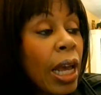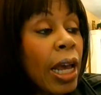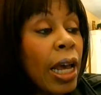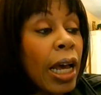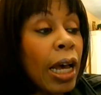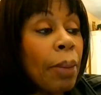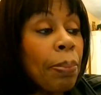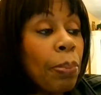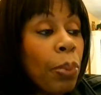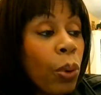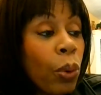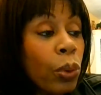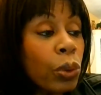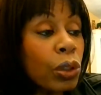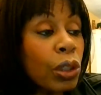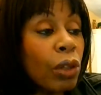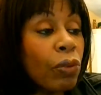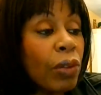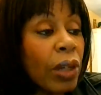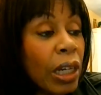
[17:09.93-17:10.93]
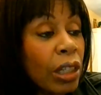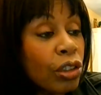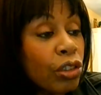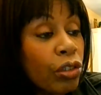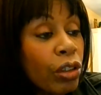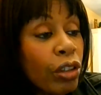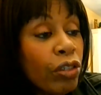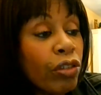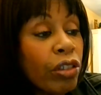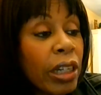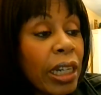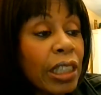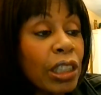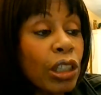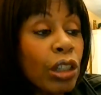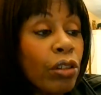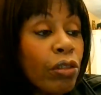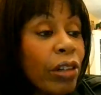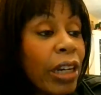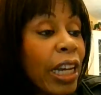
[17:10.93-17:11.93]
at ports of entry creates
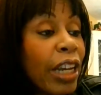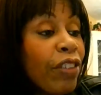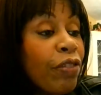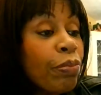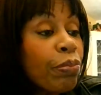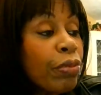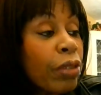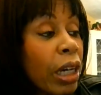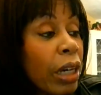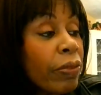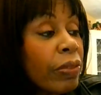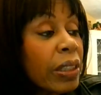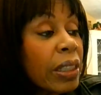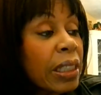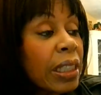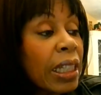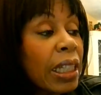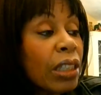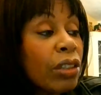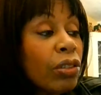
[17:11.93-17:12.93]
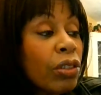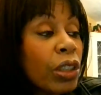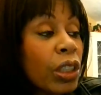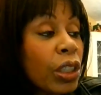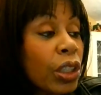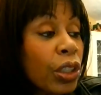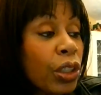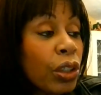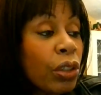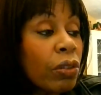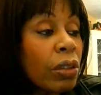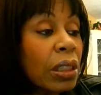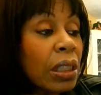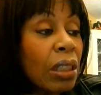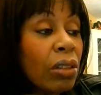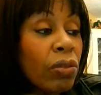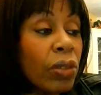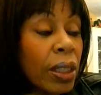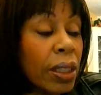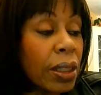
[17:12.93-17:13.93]
grave privacy and
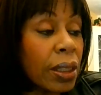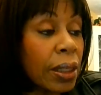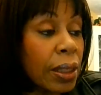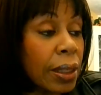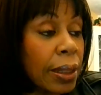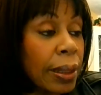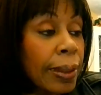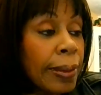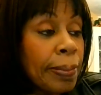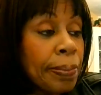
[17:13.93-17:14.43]
security risks.